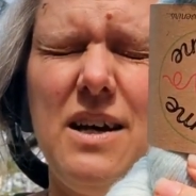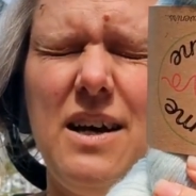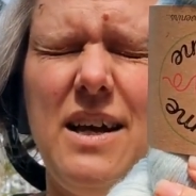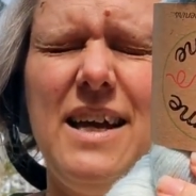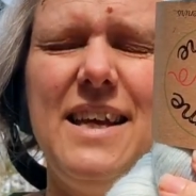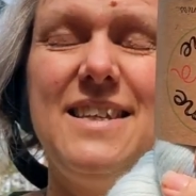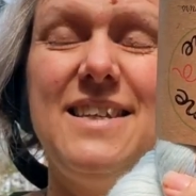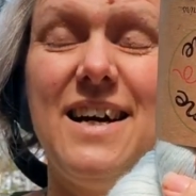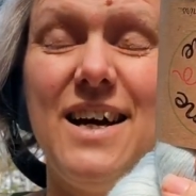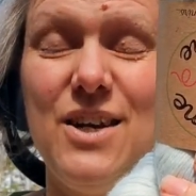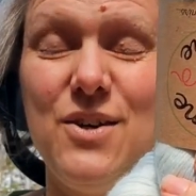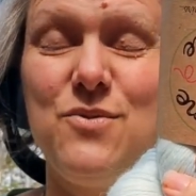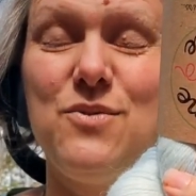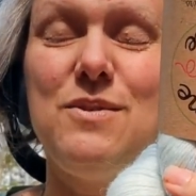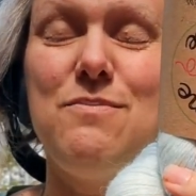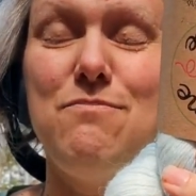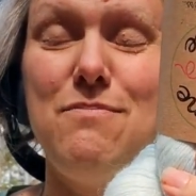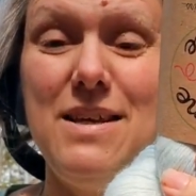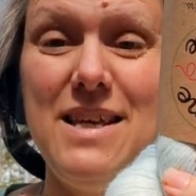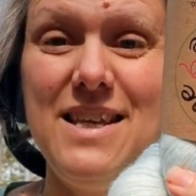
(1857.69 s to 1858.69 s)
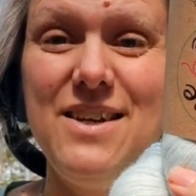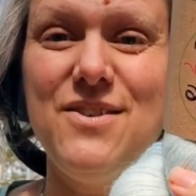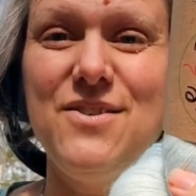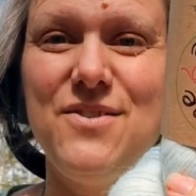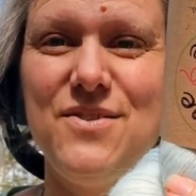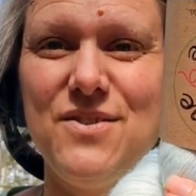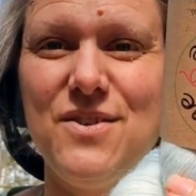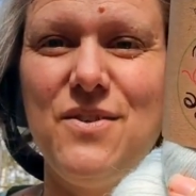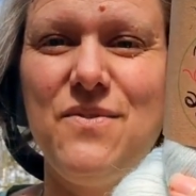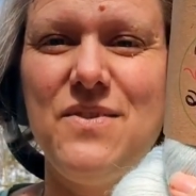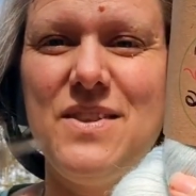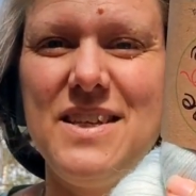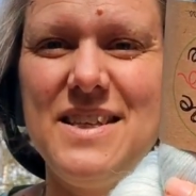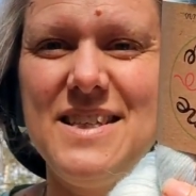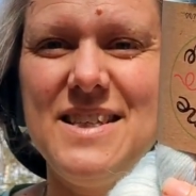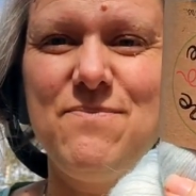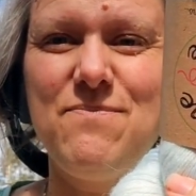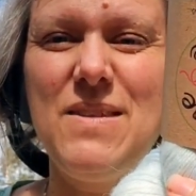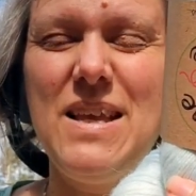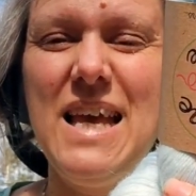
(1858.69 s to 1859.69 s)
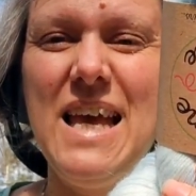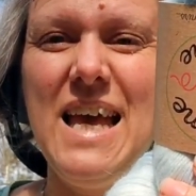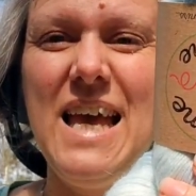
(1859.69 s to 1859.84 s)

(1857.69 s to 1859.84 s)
800 meters of this.